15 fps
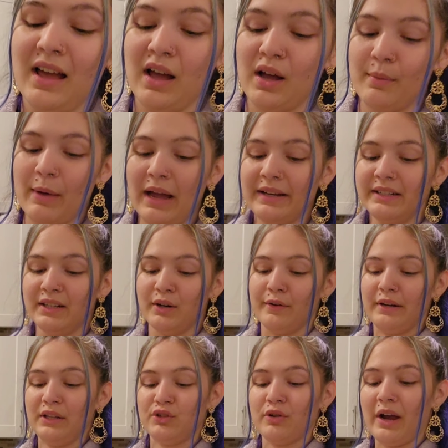I did
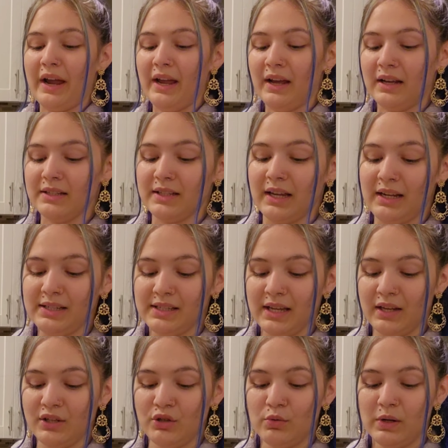already try it because like I
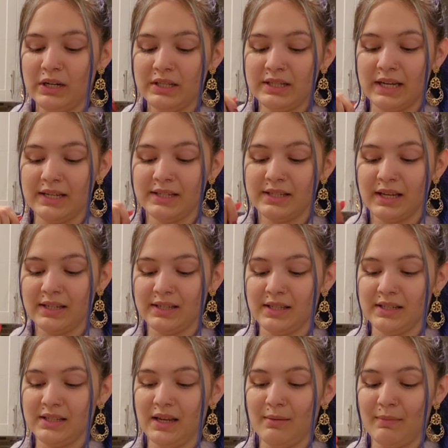said, you want to taste test
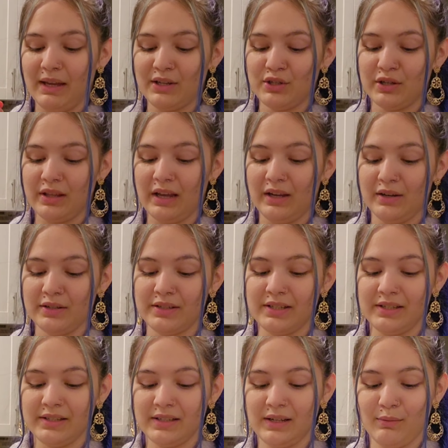this and make sure that you're
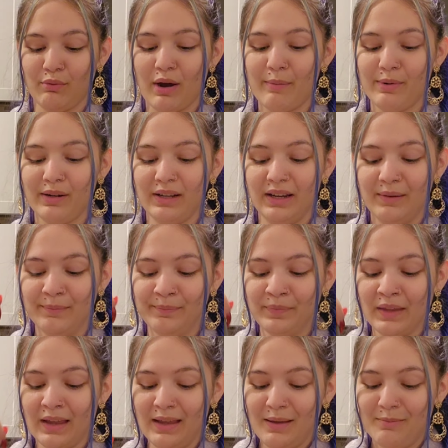seasoning properly.
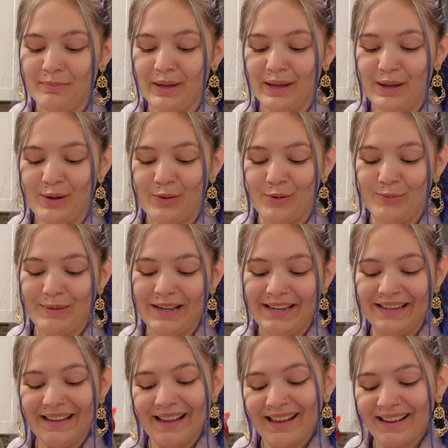But oh my
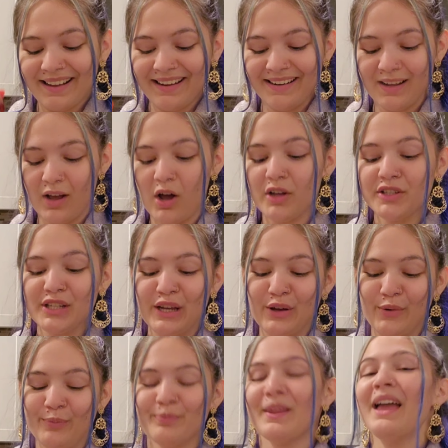God.
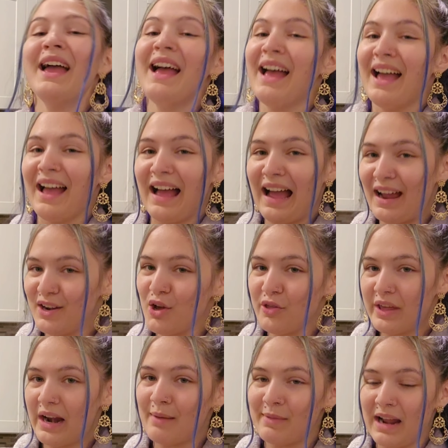Also, I know
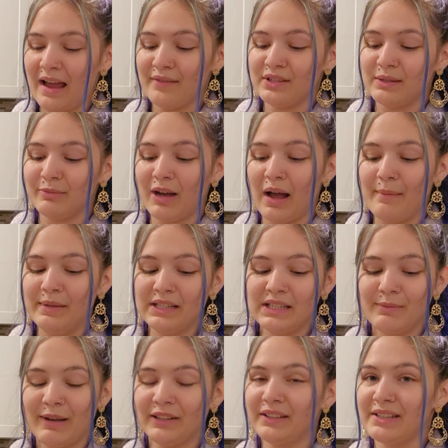that I'm gonna have some
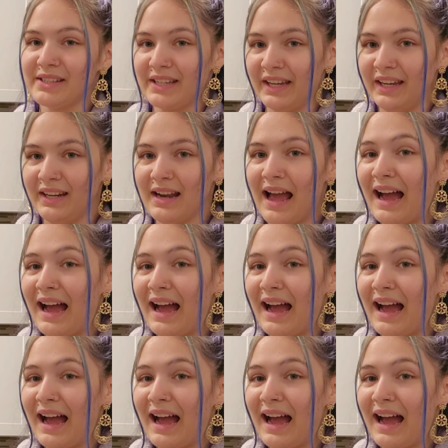comments about the skin.